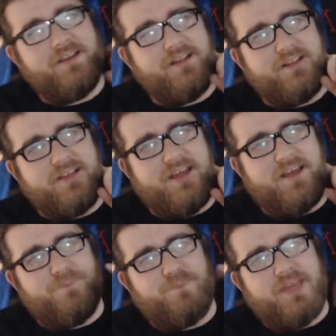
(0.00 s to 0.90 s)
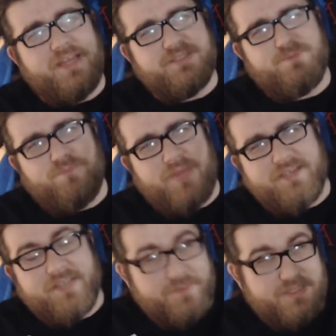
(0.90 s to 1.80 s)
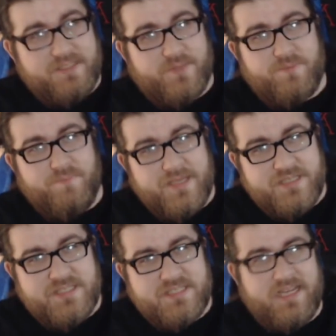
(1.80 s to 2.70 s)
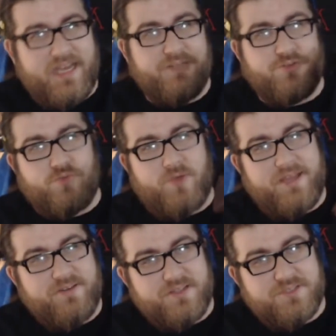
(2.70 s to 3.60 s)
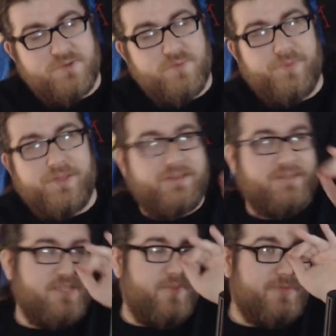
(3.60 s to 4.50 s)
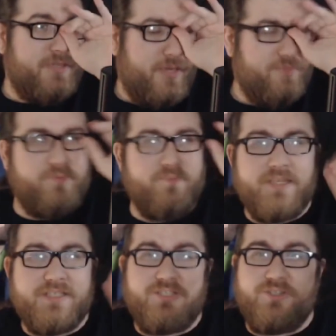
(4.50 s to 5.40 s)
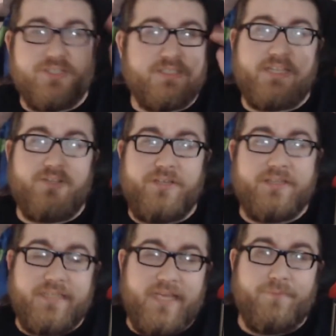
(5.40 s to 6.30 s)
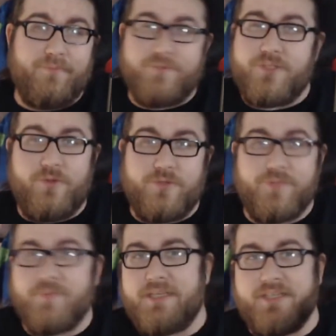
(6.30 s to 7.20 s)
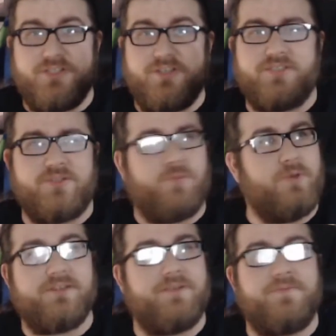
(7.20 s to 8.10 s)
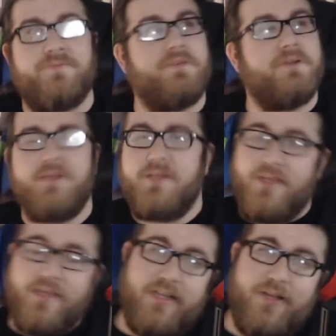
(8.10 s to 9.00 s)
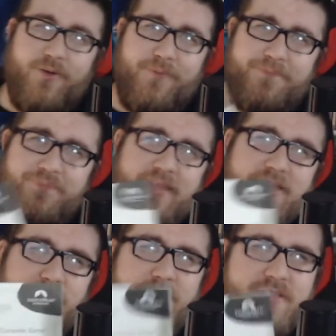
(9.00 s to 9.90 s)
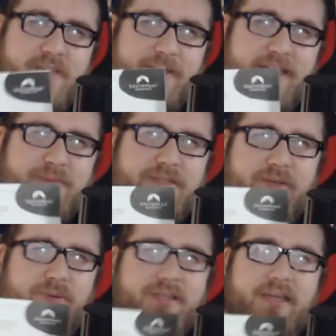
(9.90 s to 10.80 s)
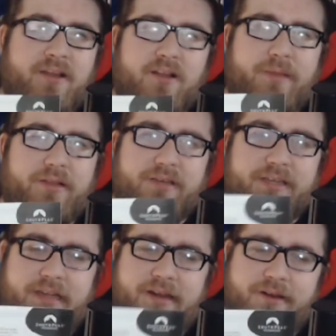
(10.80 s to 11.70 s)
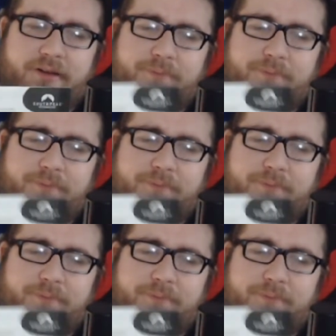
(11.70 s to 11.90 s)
That's 9 times out of 10 with Myst. I try not to, but sometimes with Myst, you just got to look at the damn solution because you're just like, what the it's one of those type of games you're like, what the hell am I looking at here?